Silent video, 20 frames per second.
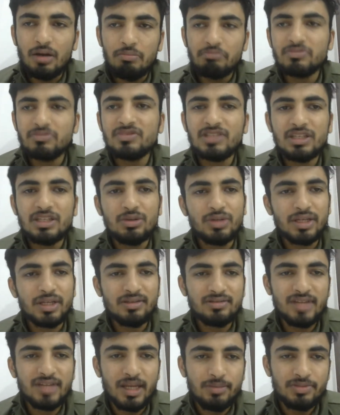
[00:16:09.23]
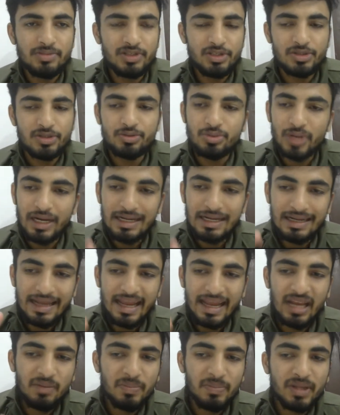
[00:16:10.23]
See you next time. See you at
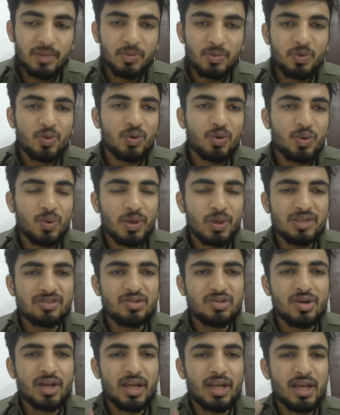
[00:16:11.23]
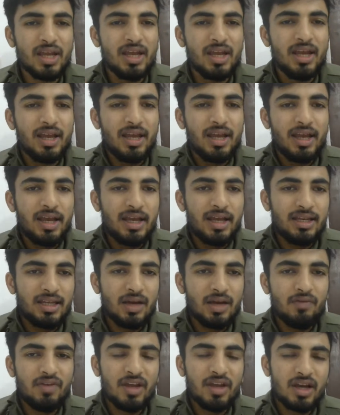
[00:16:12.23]
9 p.m. Quiz today. And
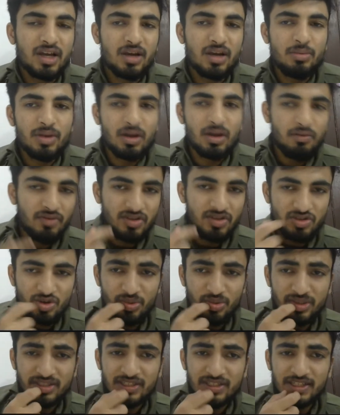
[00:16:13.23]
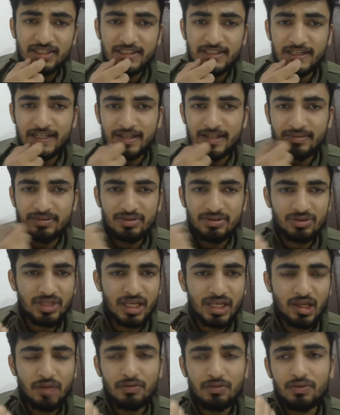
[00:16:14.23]
yeah, we are coming up with so much initiatives, so
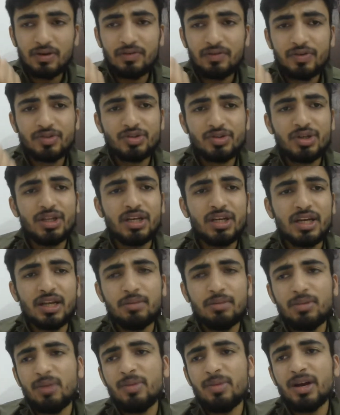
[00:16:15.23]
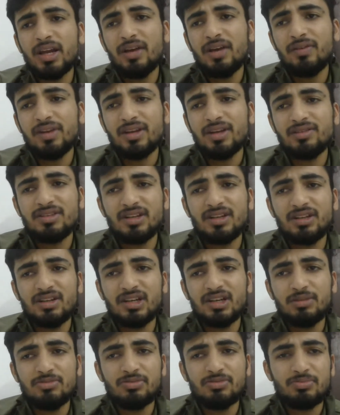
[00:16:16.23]
thank you everyone for joining in. Bye bye, have a nice day,
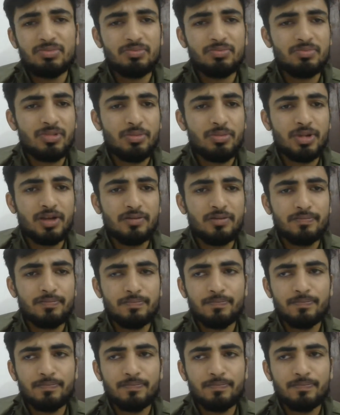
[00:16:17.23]
dreams. Bye bye.